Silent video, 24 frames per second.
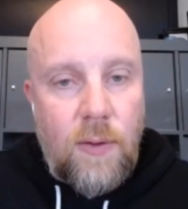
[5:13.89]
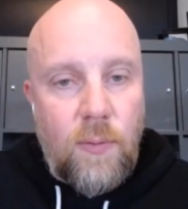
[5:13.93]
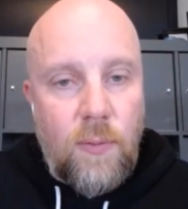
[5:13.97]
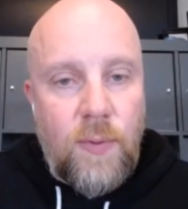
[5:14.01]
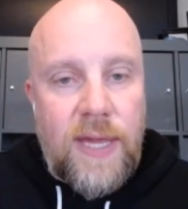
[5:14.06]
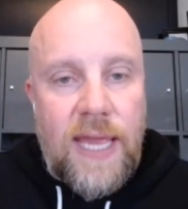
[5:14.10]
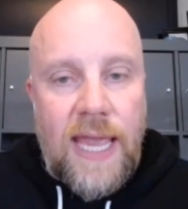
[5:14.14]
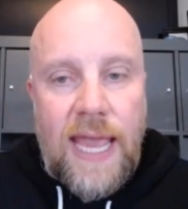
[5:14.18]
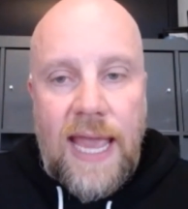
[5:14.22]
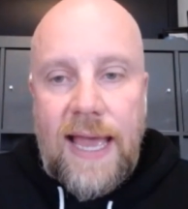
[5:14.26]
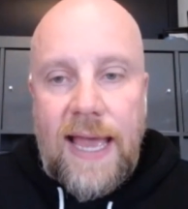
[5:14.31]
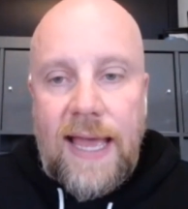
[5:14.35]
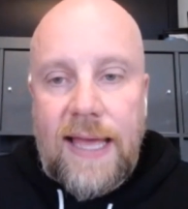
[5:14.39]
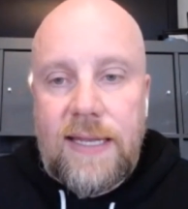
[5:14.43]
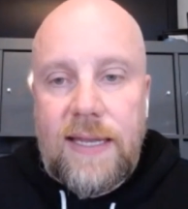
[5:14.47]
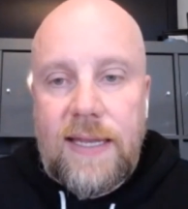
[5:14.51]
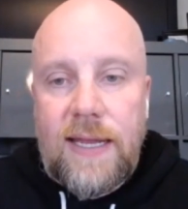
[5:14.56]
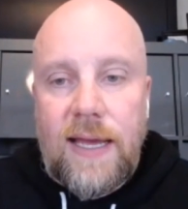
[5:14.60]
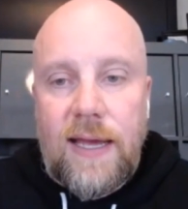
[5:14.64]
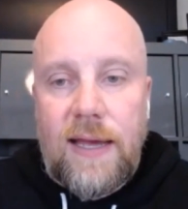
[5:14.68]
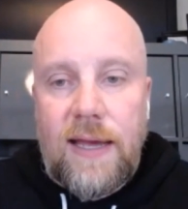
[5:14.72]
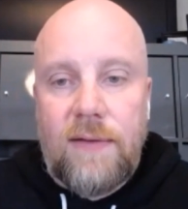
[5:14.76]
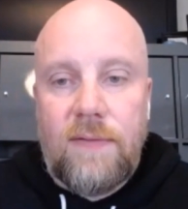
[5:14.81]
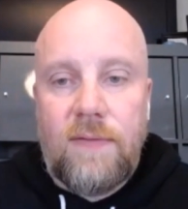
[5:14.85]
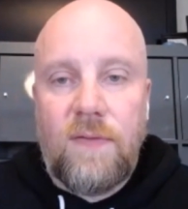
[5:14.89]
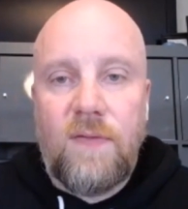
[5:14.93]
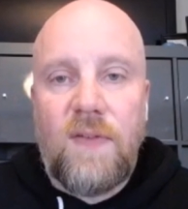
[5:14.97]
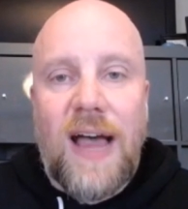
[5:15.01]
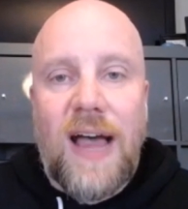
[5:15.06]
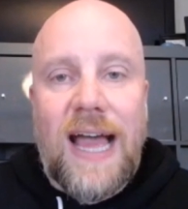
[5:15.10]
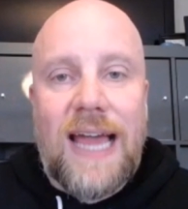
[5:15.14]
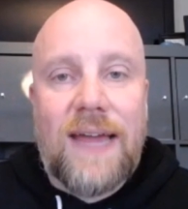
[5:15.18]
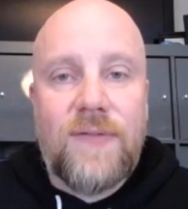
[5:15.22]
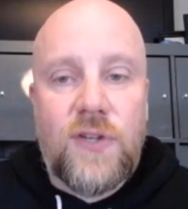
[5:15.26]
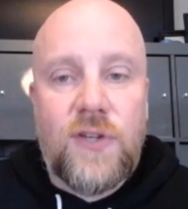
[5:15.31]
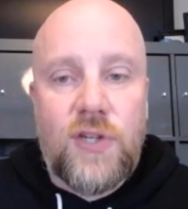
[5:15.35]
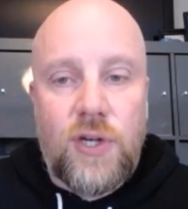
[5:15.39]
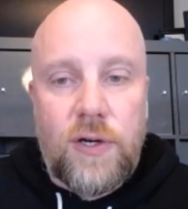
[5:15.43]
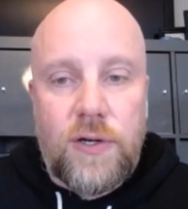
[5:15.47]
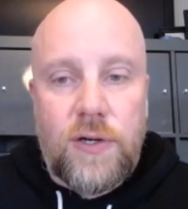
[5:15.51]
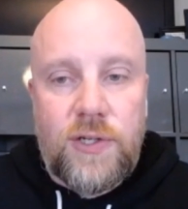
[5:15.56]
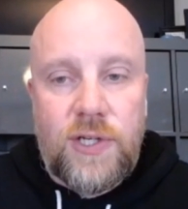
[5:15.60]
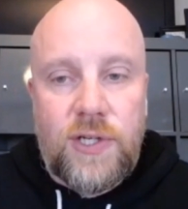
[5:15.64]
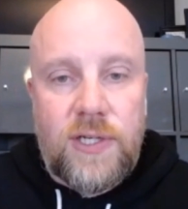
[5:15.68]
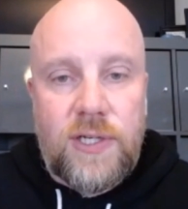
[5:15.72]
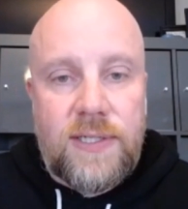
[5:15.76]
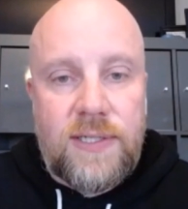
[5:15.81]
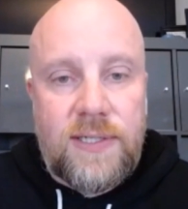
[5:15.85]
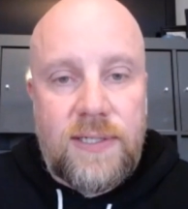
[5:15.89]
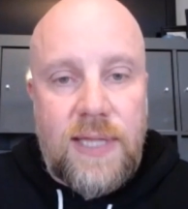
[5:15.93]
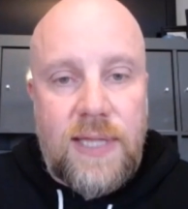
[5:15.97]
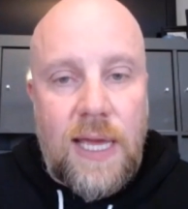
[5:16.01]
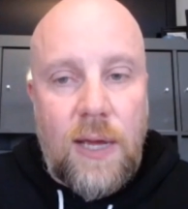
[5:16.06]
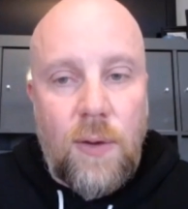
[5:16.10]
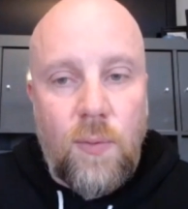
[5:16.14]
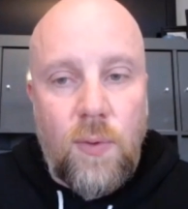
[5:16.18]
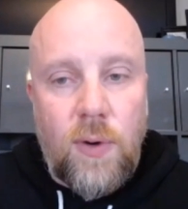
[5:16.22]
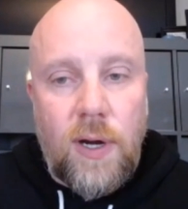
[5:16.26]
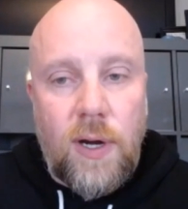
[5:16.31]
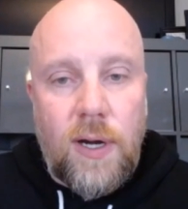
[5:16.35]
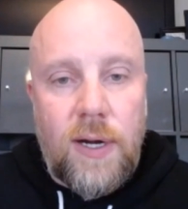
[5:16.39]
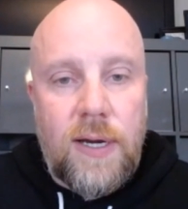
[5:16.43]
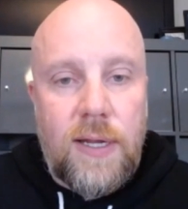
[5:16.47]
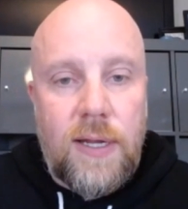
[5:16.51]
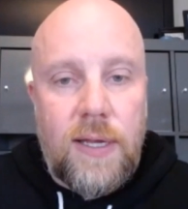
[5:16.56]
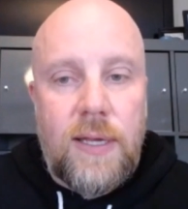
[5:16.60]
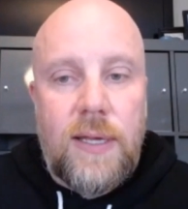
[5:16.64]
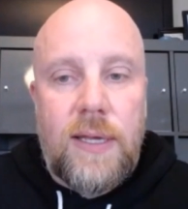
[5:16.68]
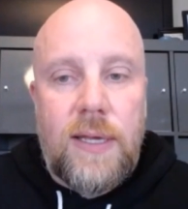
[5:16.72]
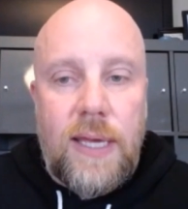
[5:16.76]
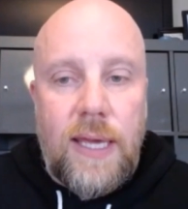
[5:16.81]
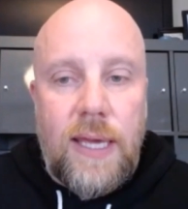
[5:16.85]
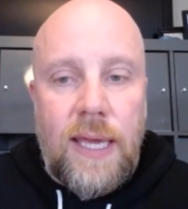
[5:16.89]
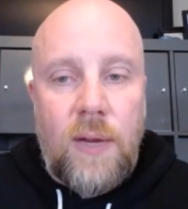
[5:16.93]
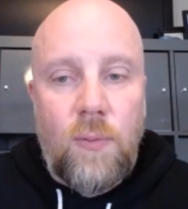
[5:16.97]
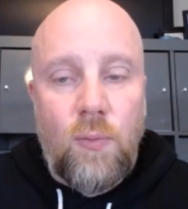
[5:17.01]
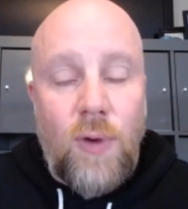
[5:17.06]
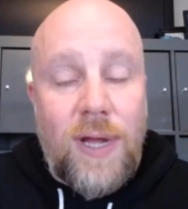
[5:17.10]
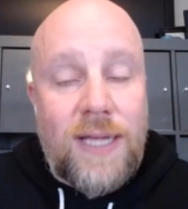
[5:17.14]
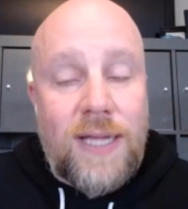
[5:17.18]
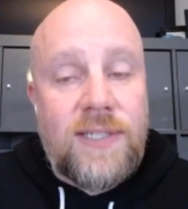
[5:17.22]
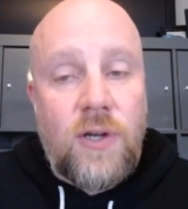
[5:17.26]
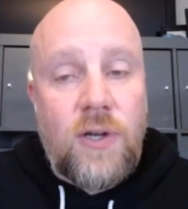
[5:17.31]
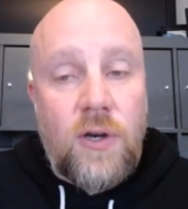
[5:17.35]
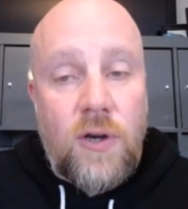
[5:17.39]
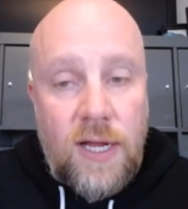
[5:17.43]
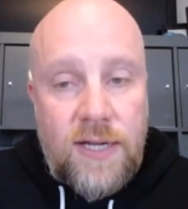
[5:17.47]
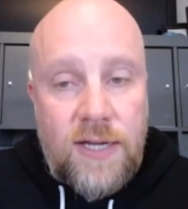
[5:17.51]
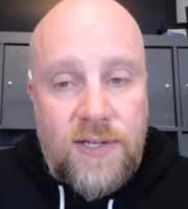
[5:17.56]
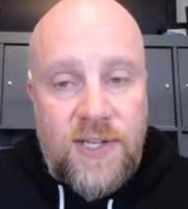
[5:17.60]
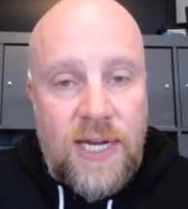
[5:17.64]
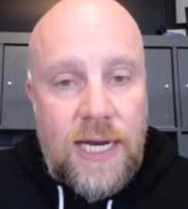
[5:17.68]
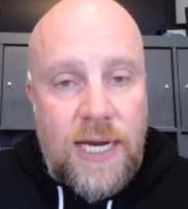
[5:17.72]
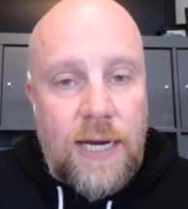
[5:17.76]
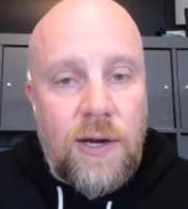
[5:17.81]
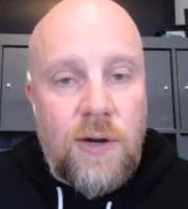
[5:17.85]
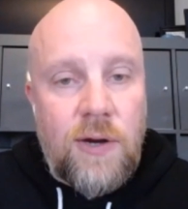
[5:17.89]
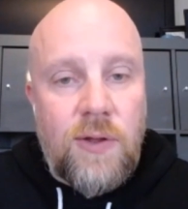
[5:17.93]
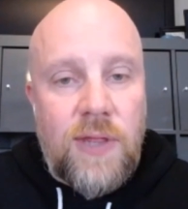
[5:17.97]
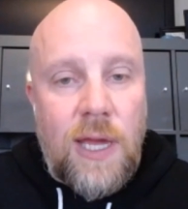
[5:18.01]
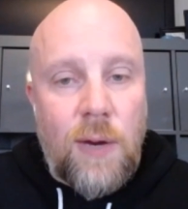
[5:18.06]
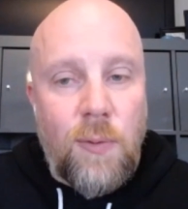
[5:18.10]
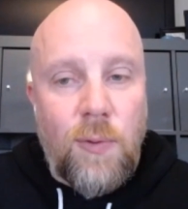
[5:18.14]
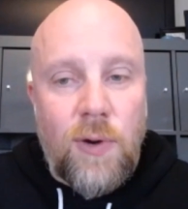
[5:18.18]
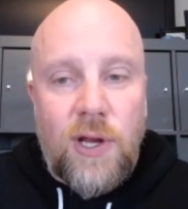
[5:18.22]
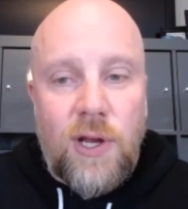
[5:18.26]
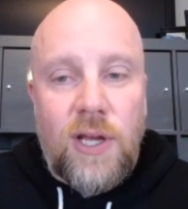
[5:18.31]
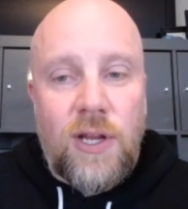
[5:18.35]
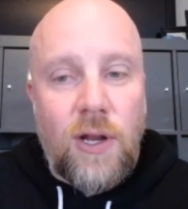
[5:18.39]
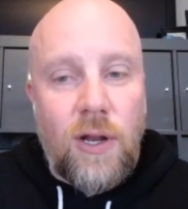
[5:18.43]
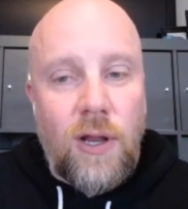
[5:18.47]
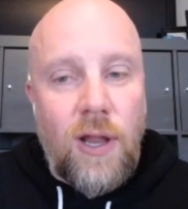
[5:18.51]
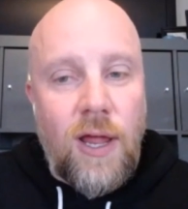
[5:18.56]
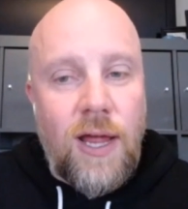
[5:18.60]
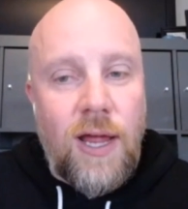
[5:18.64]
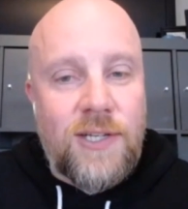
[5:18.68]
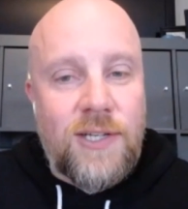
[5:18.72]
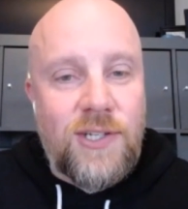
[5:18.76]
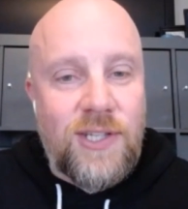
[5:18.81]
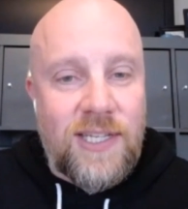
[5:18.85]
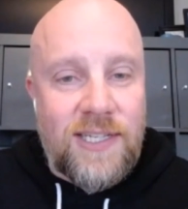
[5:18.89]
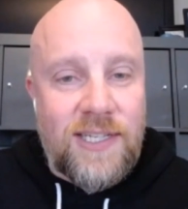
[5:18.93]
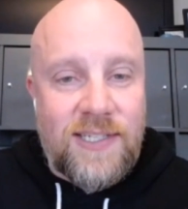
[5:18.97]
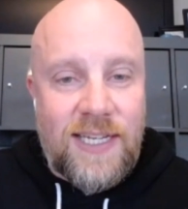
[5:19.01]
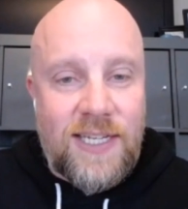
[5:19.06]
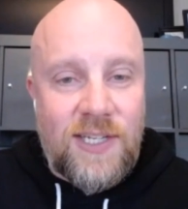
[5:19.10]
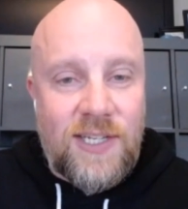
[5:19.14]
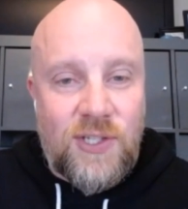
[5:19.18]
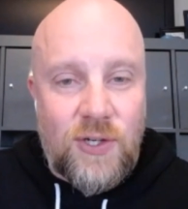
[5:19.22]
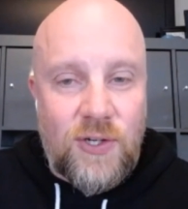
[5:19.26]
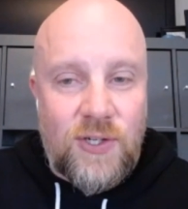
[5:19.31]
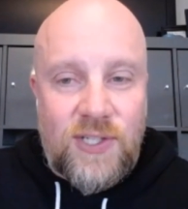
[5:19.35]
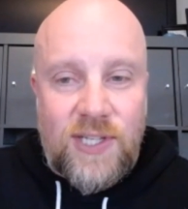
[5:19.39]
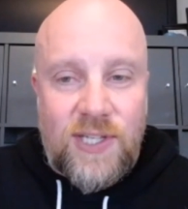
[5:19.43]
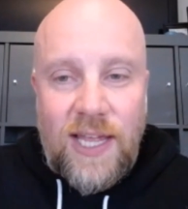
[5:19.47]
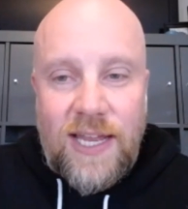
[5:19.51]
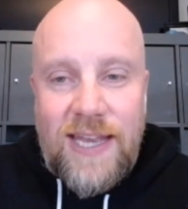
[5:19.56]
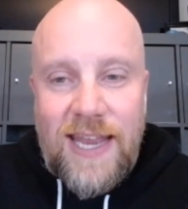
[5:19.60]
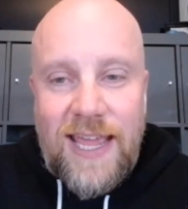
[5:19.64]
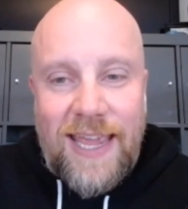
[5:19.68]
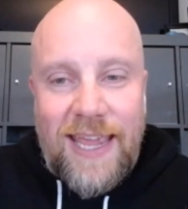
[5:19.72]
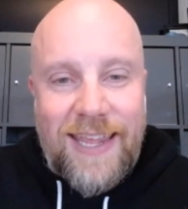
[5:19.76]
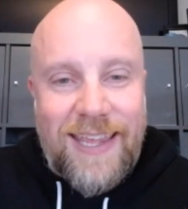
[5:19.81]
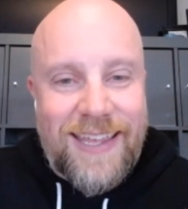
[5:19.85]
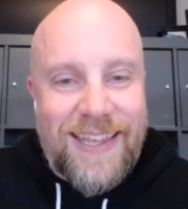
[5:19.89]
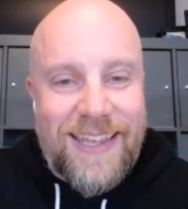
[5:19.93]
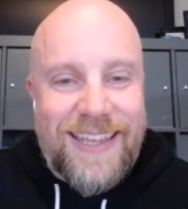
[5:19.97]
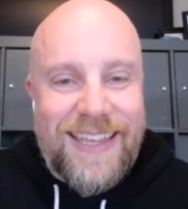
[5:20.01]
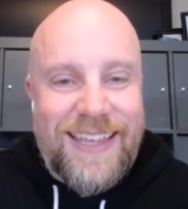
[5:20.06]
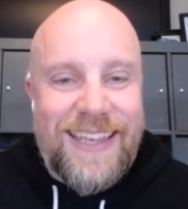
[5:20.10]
We had 5 churches that were in Western Ontario that were going to launch this Easter Sunday,